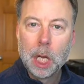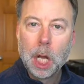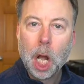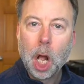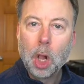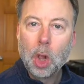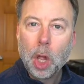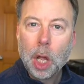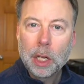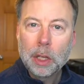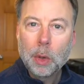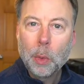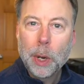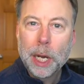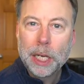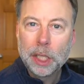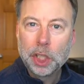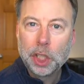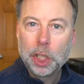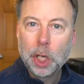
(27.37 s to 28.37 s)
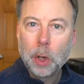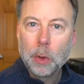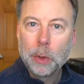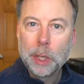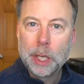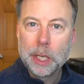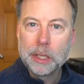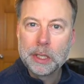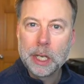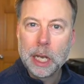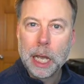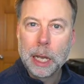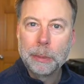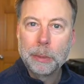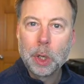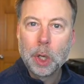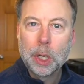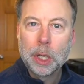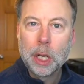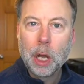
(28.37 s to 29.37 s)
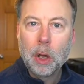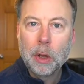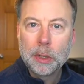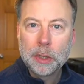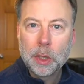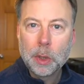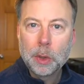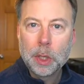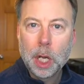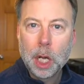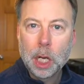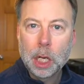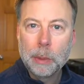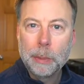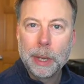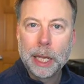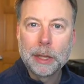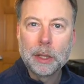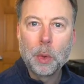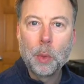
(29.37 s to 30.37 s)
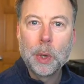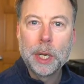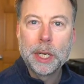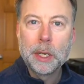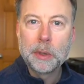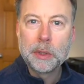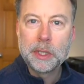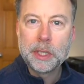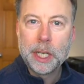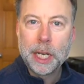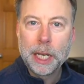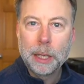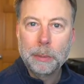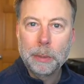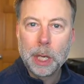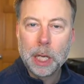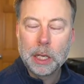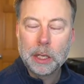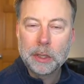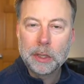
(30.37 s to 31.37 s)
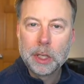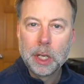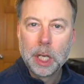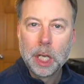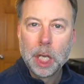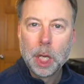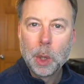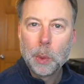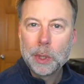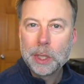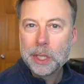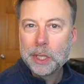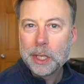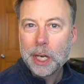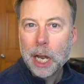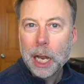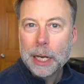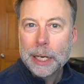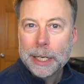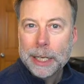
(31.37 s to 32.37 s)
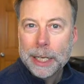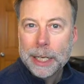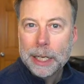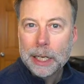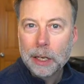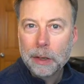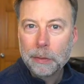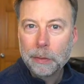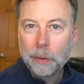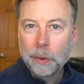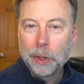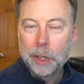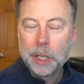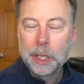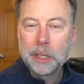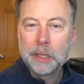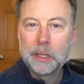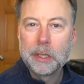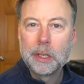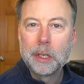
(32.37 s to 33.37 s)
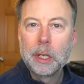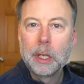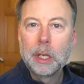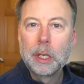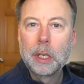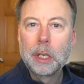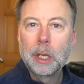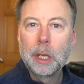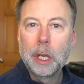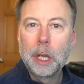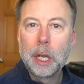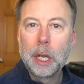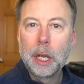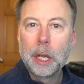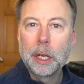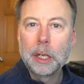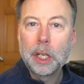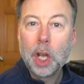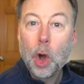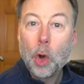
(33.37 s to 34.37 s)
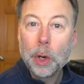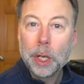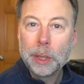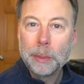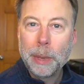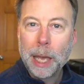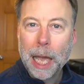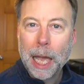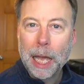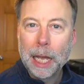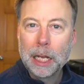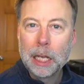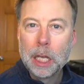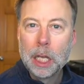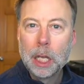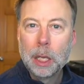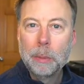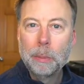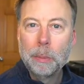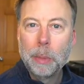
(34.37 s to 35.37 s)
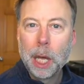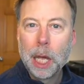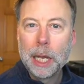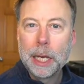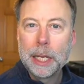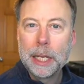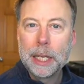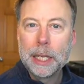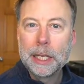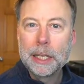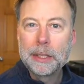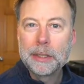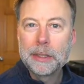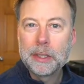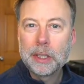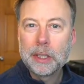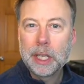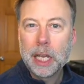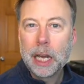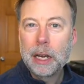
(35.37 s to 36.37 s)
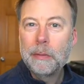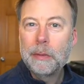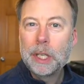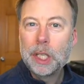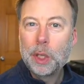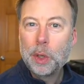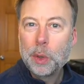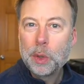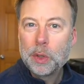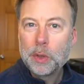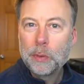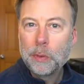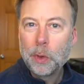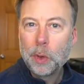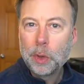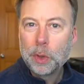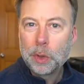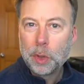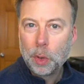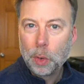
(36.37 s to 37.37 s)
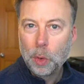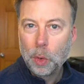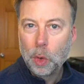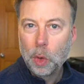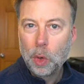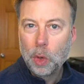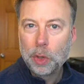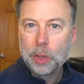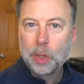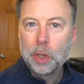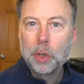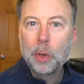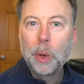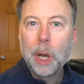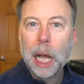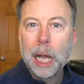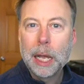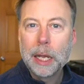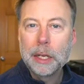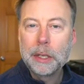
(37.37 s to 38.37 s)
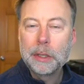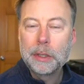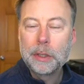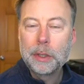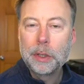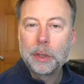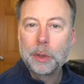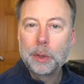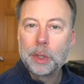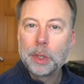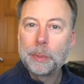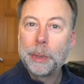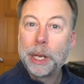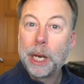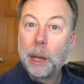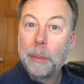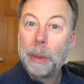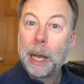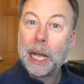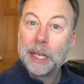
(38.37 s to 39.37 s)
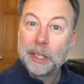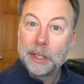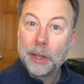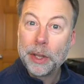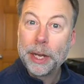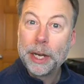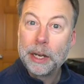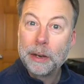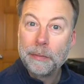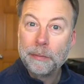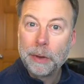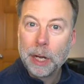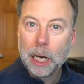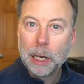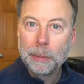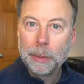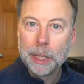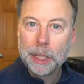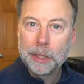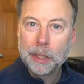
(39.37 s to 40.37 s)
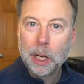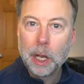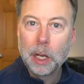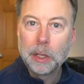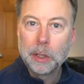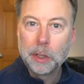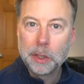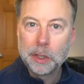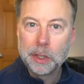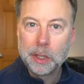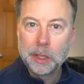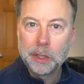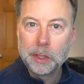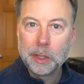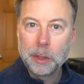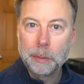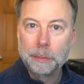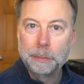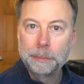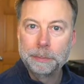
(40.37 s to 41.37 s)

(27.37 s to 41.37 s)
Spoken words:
Along the way to show this, I'm going to also talk about the Windows Sandbox, which is not needed for this coding pack, but is kind of a useful tool to spin up isolated environments on your system.